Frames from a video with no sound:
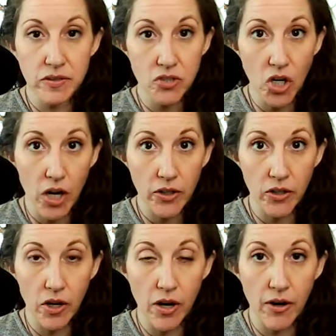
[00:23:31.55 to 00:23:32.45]
the
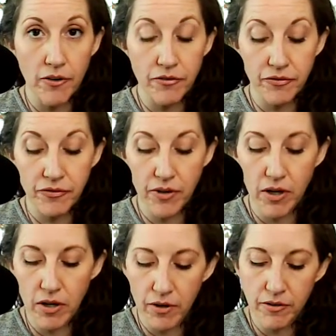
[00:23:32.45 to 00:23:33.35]
daughter of
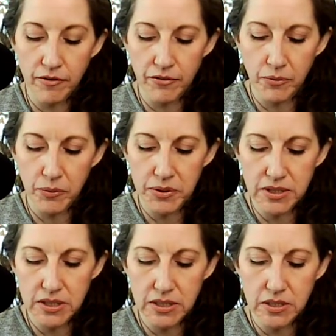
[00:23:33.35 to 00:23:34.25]
of what was
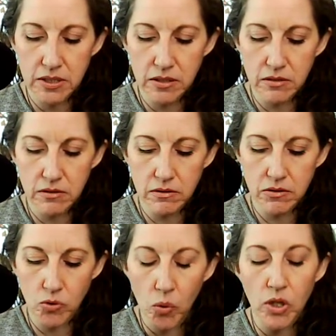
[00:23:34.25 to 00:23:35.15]
this
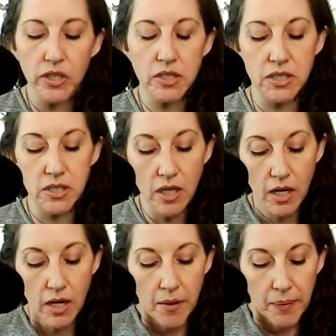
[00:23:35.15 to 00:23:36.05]
swords,
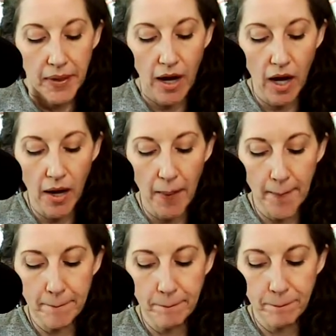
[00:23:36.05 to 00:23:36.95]

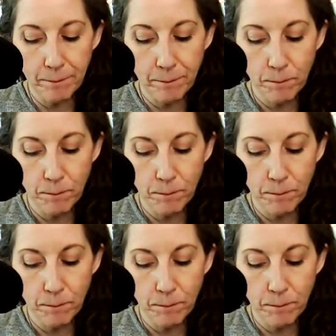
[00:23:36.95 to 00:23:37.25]
um,